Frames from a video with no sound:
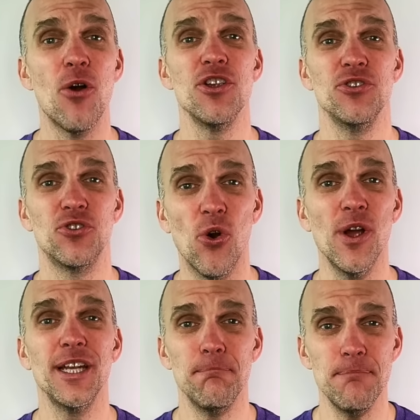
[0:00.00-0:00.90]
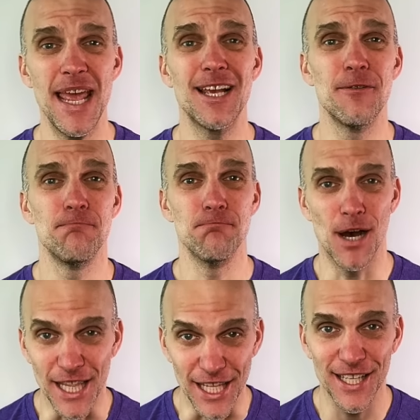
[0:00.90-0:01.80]
you going to make
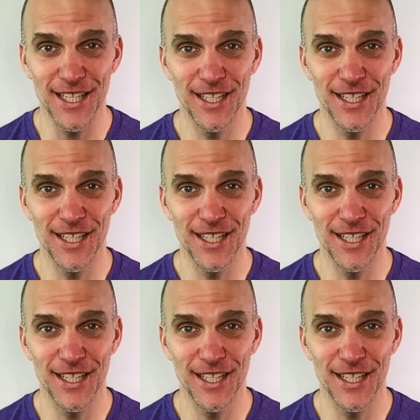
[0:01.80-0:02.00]
money?